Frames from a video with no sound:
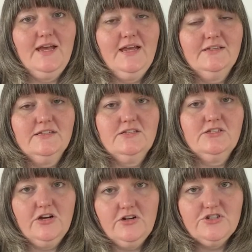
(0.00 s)
and
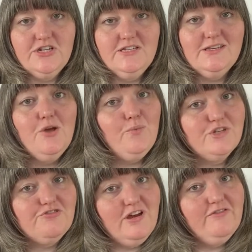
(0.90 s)
starches,
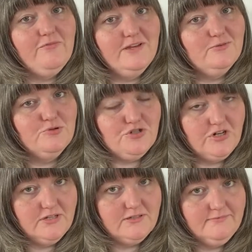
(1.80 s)
which create fermentable
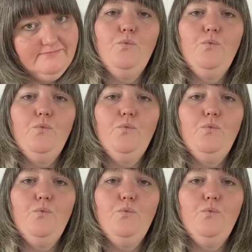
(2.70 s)
sugars.